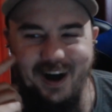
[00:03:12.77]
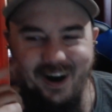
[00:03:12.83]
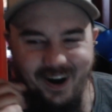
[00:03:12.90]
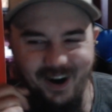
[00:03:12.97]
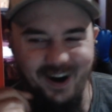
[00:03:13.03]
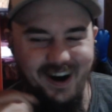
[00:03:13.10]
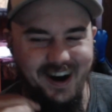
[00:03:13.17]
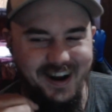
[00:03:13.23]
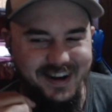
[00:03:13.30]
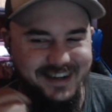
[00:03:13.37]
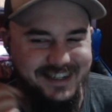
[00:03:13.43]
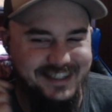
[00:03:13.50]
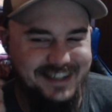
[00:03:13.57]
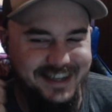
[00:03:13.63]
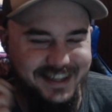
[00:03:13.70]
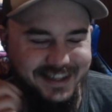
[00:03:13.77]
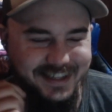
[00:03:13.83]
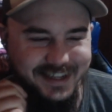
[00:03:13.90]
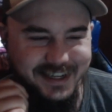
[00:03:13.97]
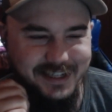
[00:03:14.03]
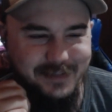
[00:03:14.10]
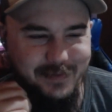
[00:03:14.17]
odd to say the
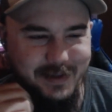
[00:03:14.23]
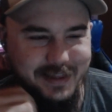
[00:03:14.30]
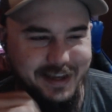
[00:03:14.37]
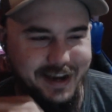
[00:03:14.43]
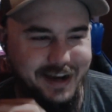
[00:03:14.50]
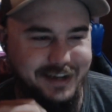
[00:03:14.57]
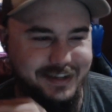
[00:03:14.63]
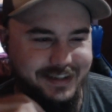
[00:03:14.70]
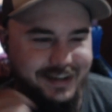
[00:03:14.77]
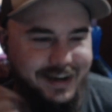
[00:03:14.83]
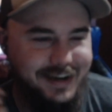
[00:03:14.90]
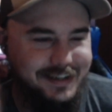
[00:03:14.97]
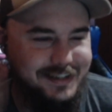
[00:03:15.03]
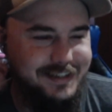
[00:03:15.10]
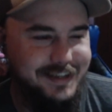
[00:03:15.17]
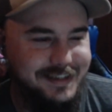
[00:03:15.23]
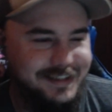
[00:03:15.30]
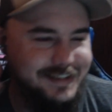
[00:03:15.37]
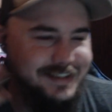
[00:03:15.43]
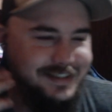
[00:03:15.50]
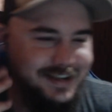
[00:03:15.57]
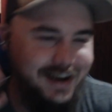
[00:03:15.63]
least, but they actually that actually
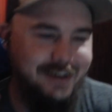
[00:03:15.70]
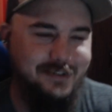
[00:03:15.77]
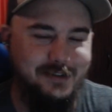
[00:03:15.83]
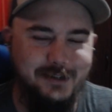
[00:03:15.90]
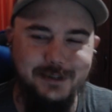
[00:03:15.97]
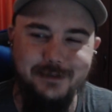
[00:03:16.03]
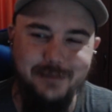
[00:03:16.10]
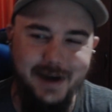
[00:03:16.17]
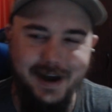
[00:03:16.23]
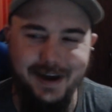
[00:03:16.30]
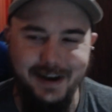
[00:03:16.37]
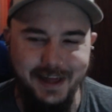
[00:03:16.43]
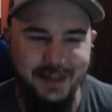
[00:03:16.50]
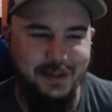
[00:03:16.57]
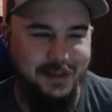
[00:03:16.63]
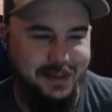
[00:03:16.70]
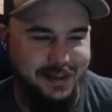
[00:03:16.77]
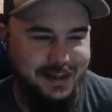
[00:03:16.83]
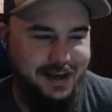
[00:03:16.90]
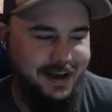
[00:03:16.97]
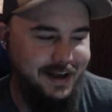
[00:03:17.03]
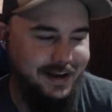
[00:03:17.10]
doesn't sound too bad other than
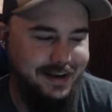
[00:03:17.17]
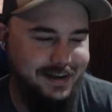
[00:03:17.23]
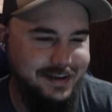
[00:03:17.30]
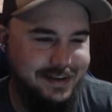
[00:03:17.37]
that.